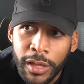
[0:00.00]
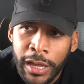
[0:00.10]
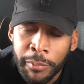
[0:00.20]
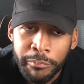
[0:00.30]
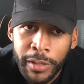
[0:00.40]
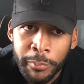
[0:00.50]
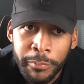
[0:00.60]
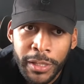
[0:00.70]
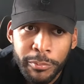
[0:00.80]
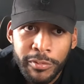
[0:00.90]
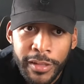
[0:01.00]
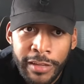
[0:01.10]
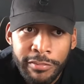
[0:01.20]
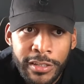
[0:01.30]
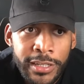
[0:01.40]
I'm able to
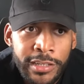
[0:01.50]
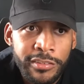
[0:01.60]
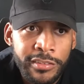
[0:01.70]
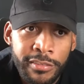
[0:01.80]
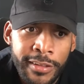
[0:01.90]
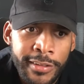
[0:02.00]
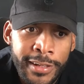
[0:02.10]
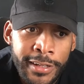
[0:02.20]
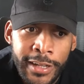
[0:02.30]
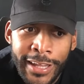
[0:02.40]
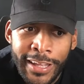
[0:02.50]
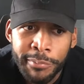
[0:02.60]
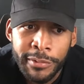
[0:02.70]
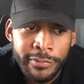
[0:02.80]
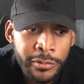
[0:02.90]
have connections now that I didn't have
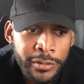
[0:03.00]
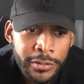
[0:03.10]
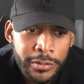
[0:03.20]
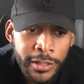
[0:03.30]
before,